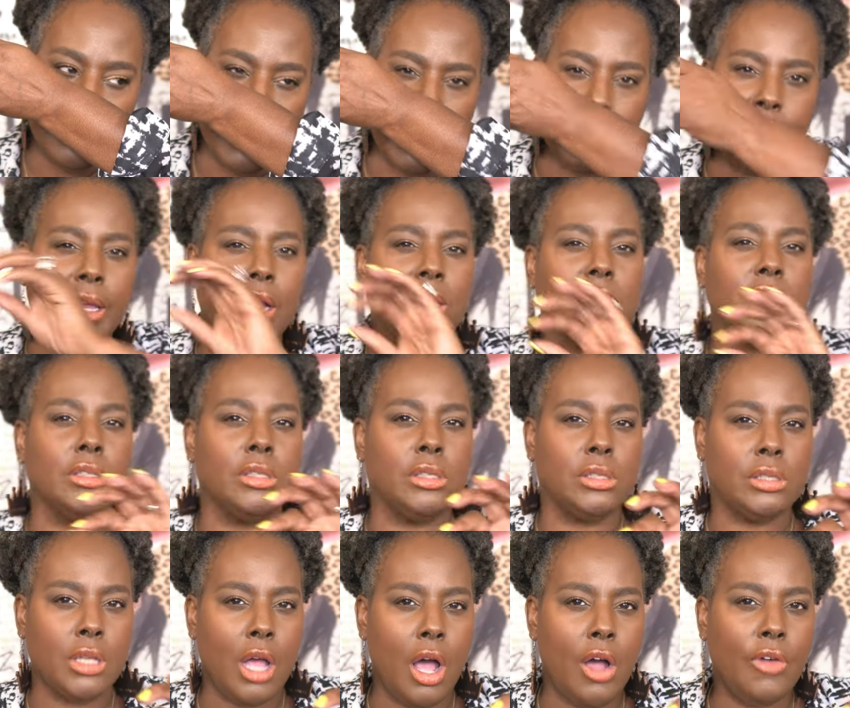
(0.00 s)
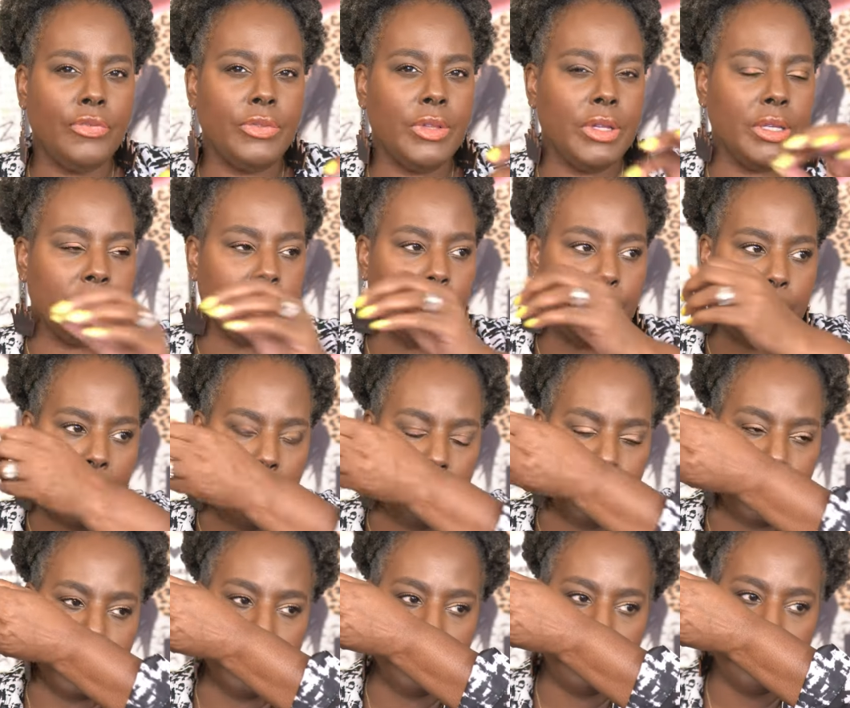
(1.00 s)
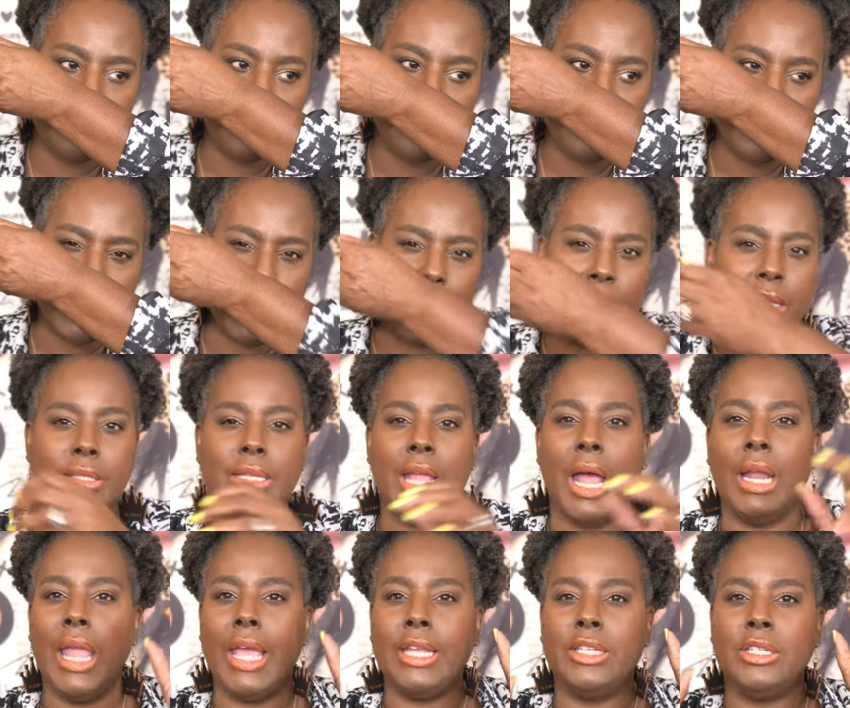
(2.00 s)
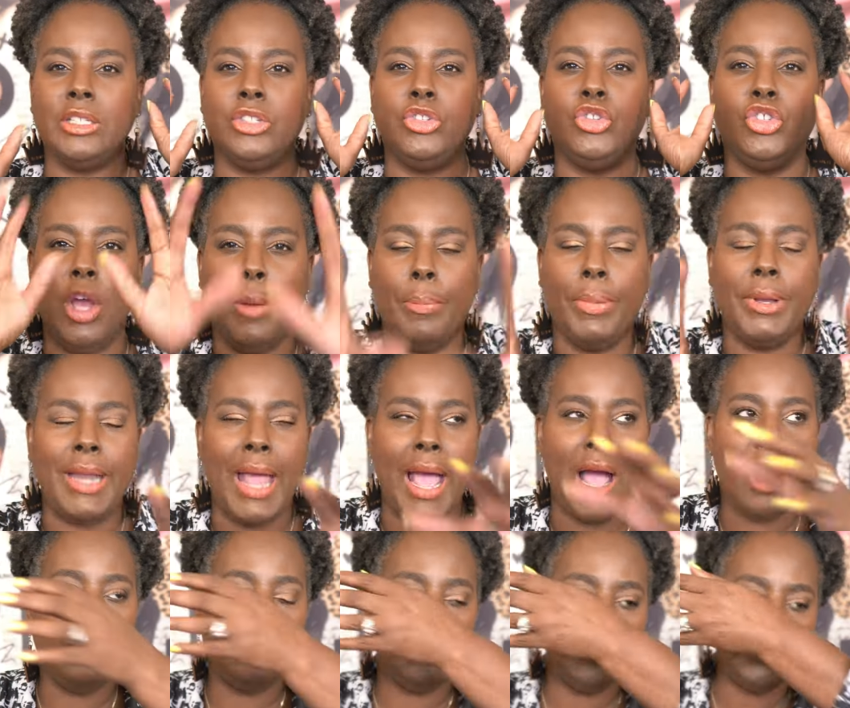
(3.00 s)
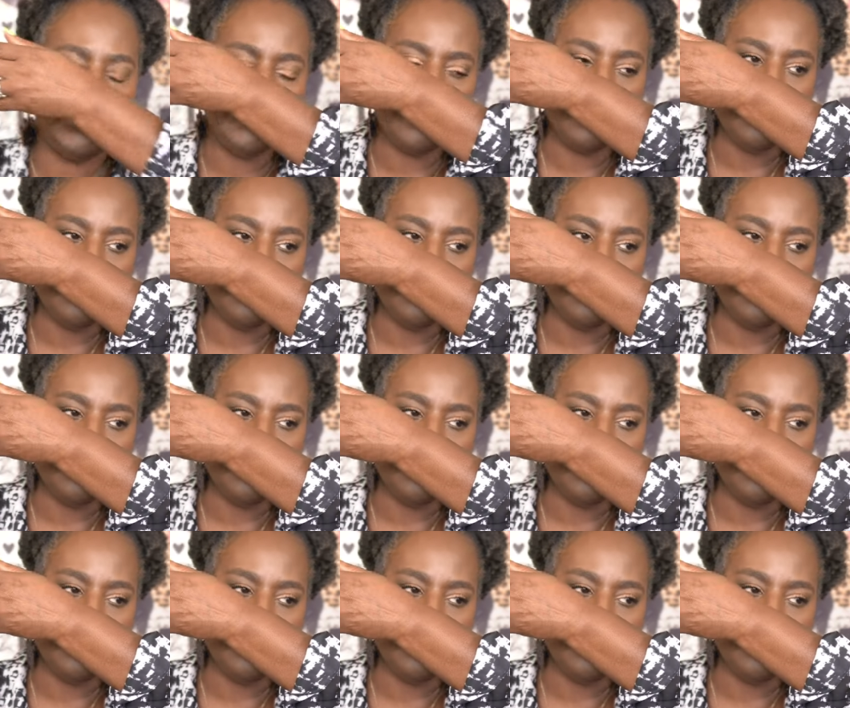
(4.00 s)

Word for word: And there's a softness about it. It's not like just jumping out,